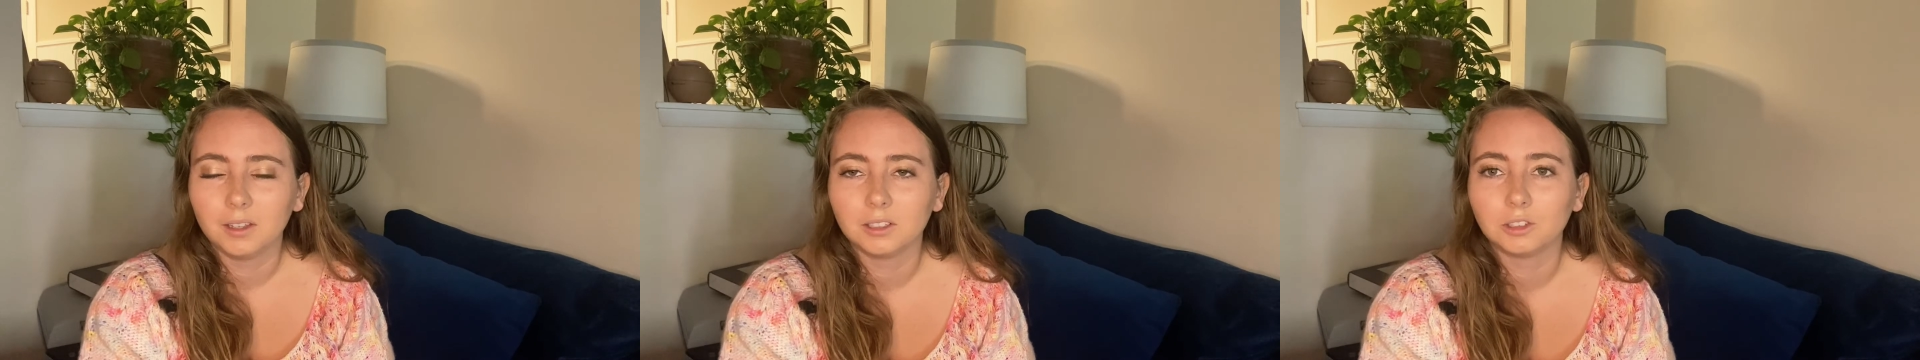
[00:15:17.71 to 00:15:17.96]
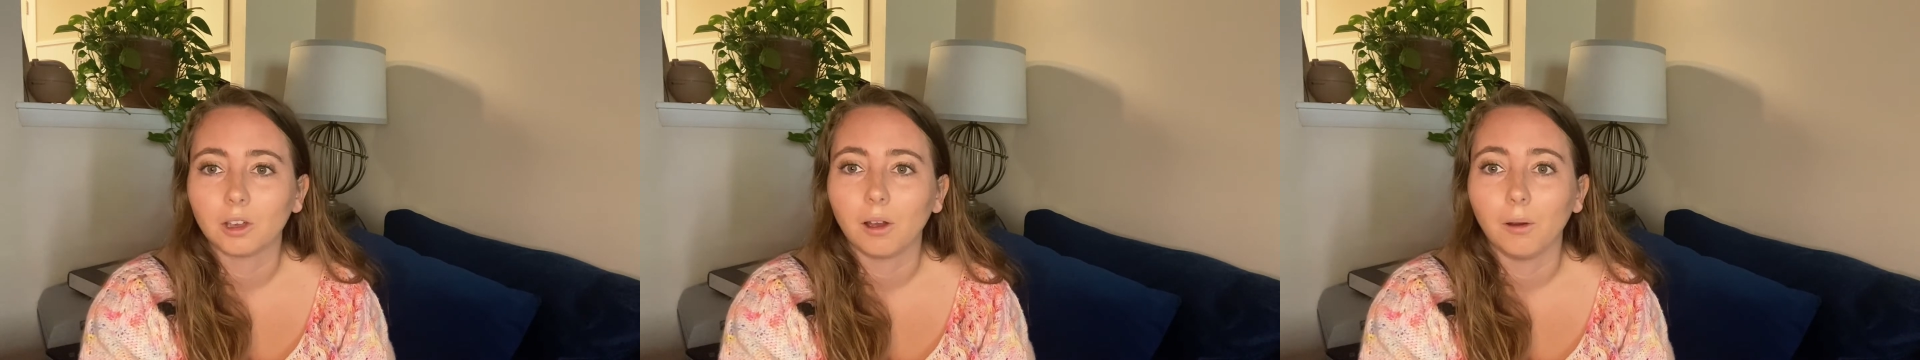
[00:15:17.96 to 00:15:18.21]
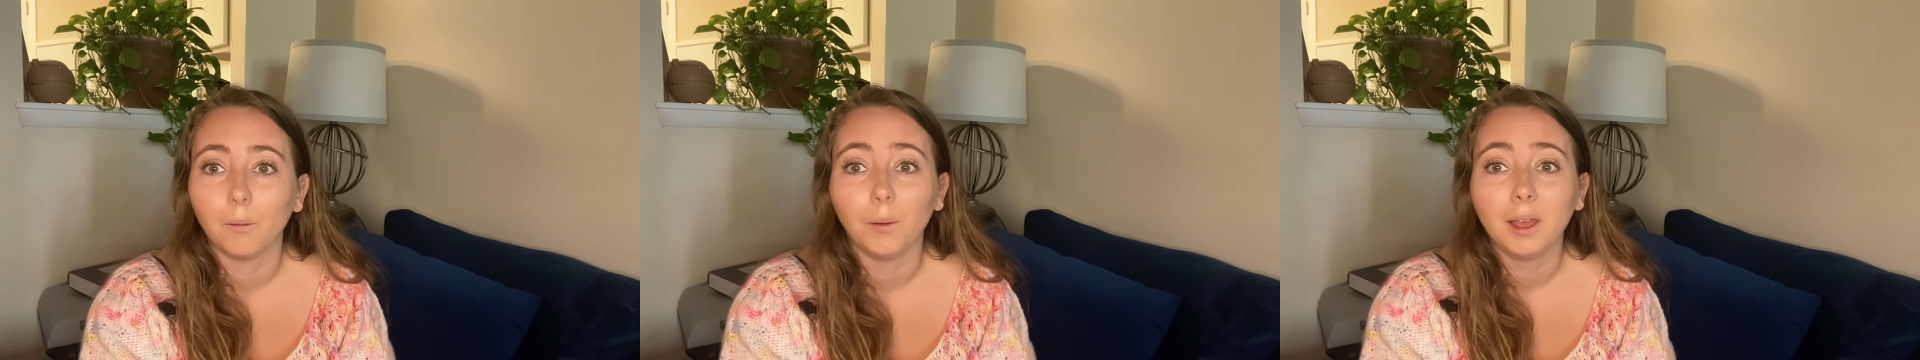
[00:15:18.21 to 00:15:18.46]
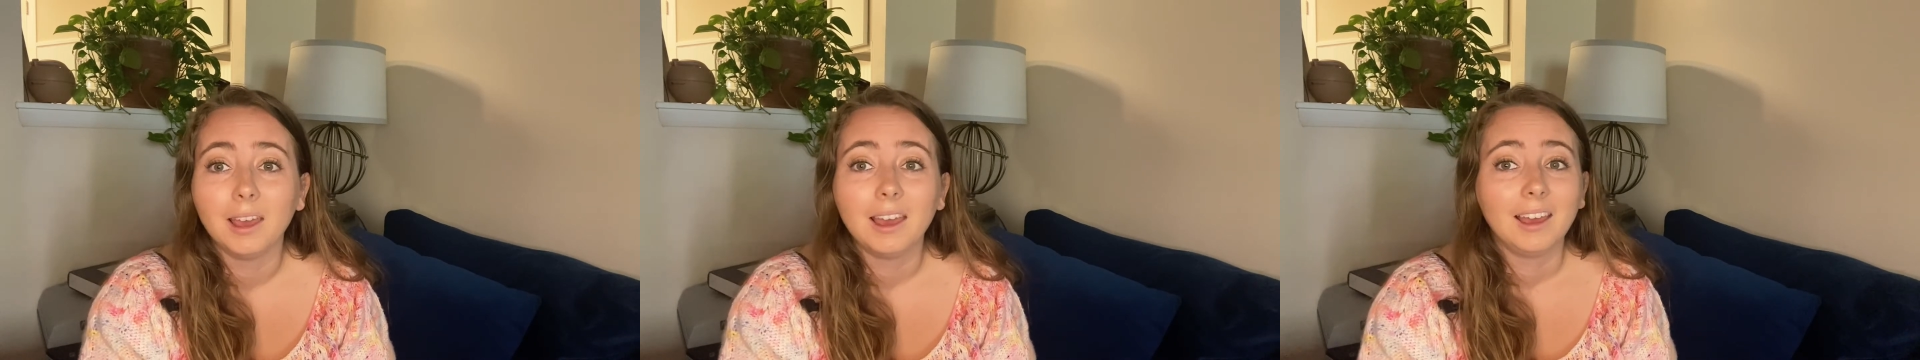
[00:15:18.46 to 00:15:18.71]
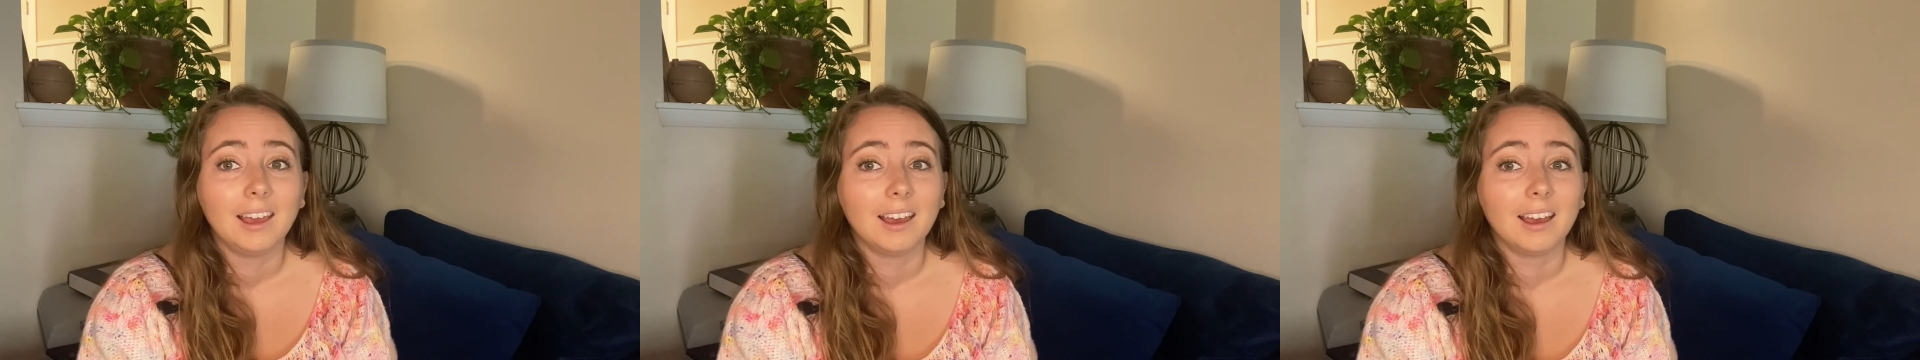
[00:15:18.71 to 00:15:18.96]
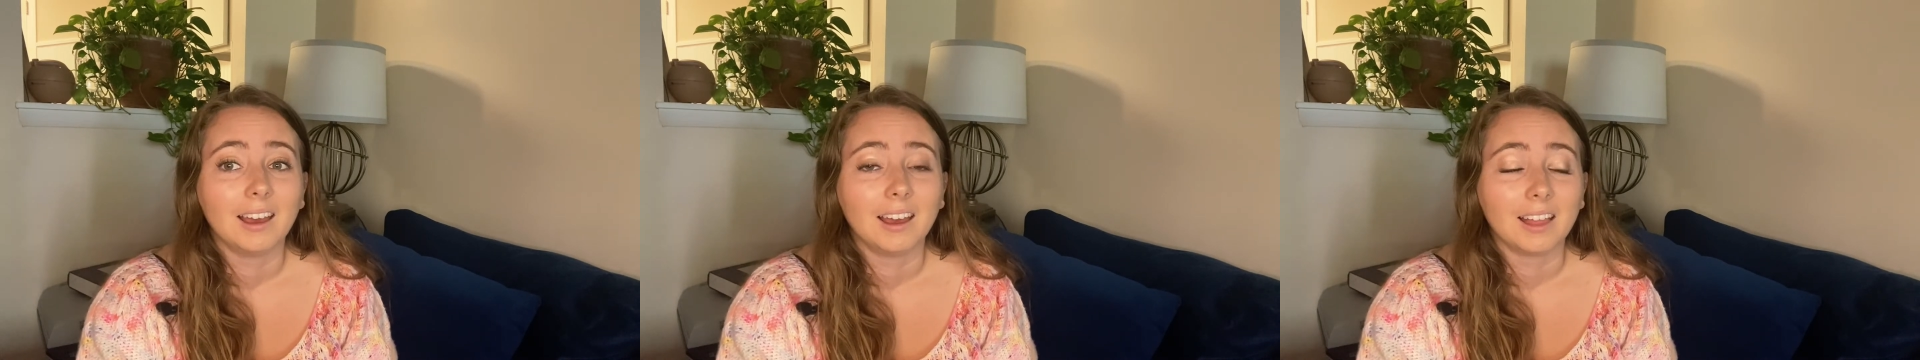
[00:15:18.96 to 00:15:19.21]
So
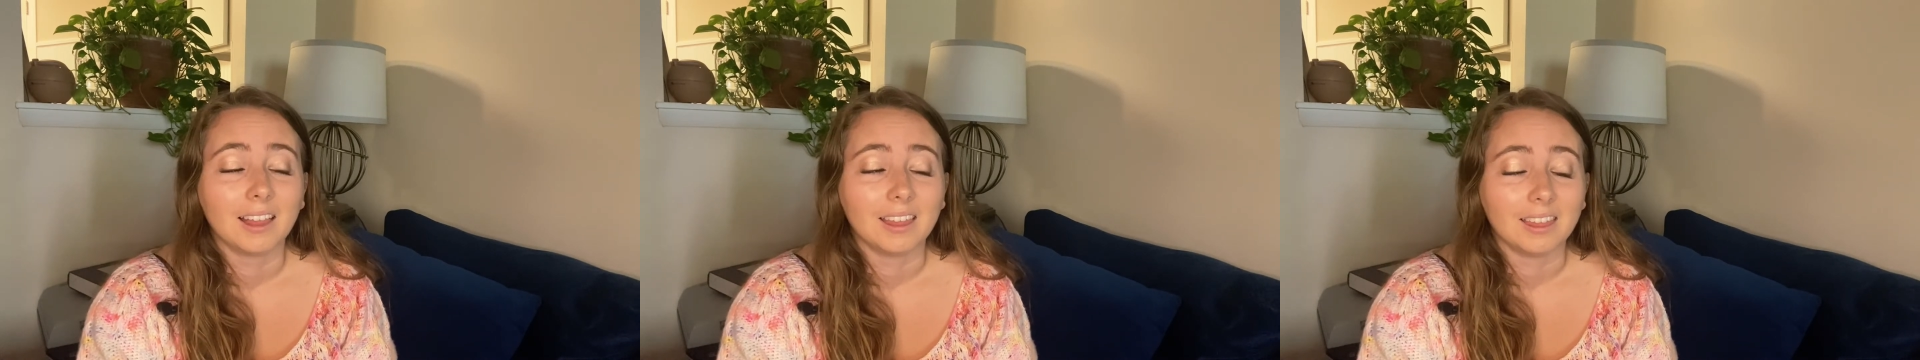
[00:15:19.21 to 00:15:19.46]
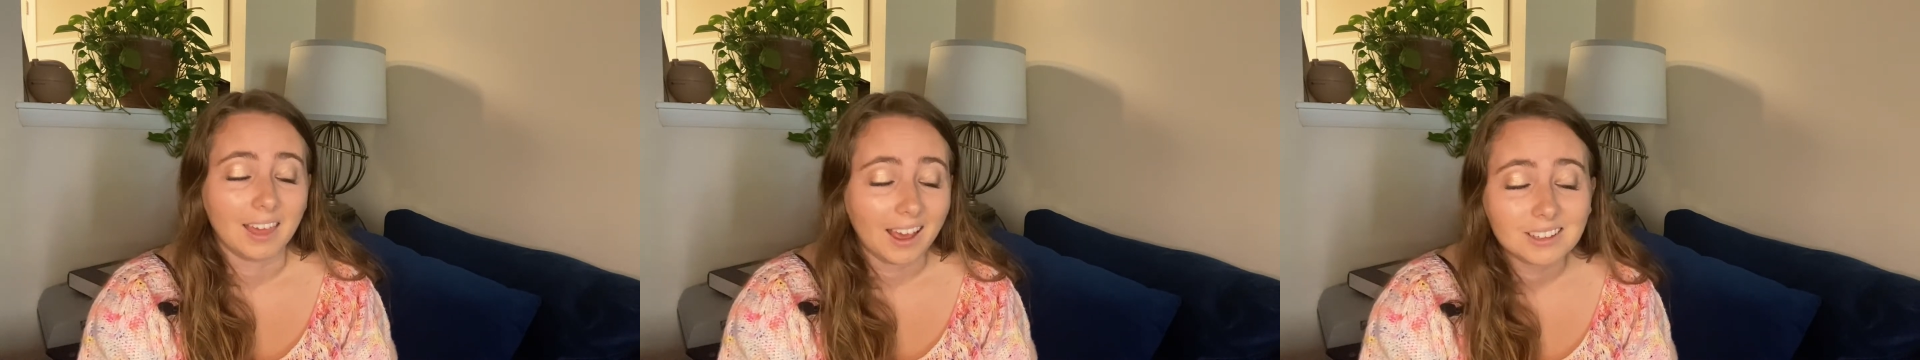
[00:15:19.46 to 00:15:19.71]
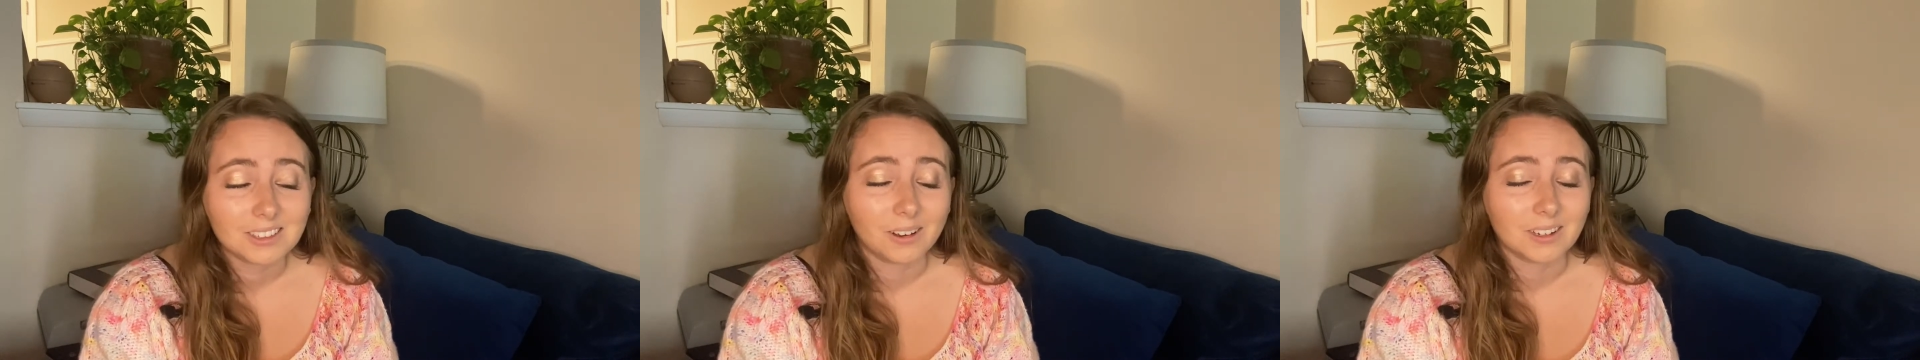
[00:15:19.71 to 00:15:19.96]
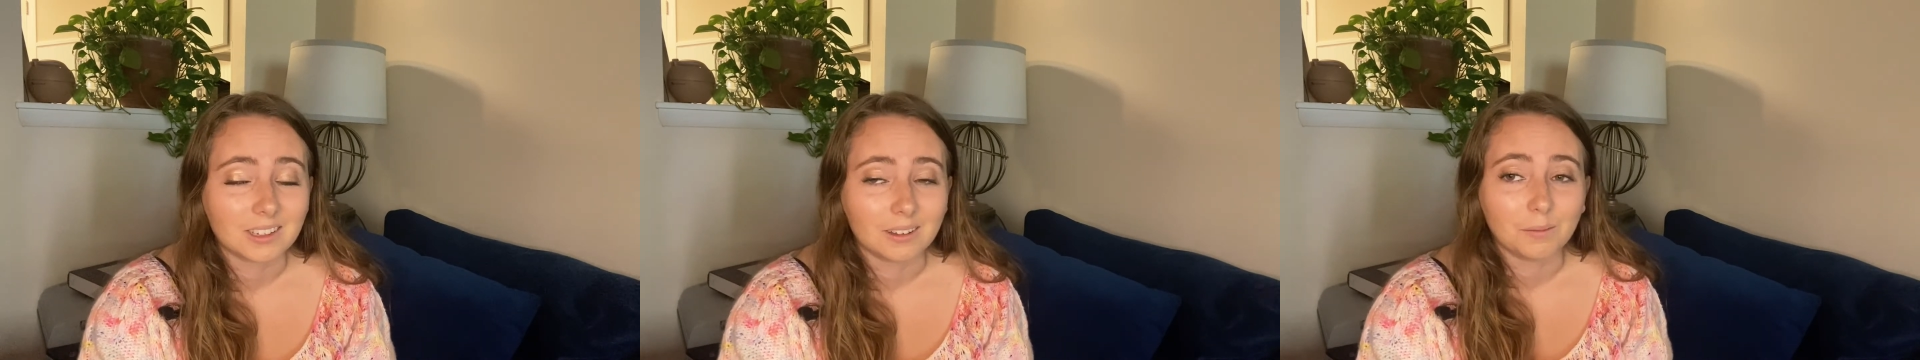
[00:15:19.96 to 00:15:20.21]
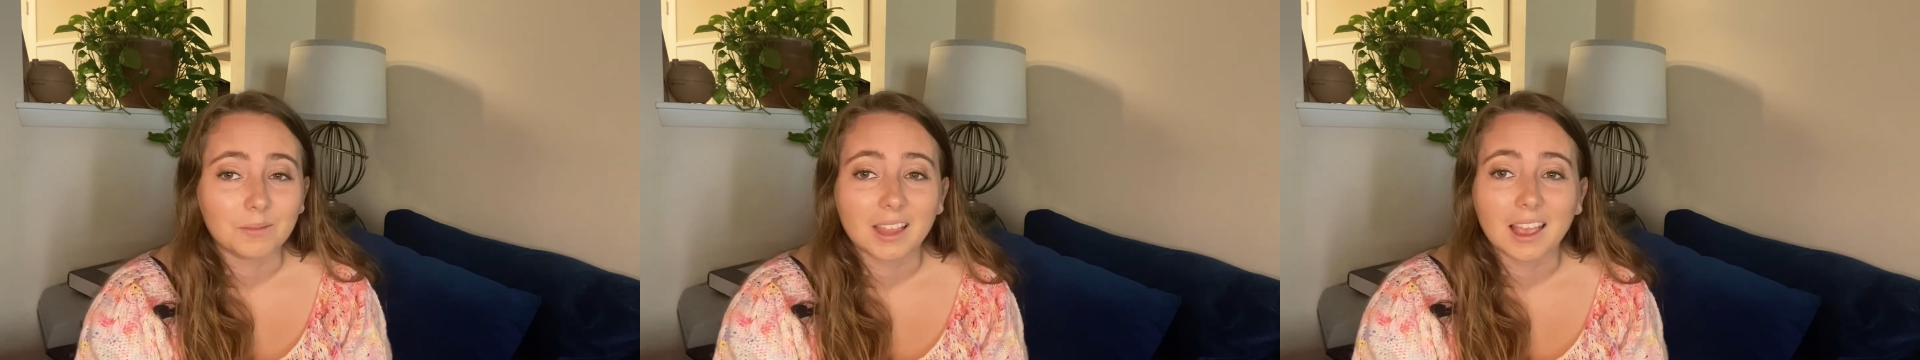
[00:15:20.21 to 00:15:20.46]
that's awesome.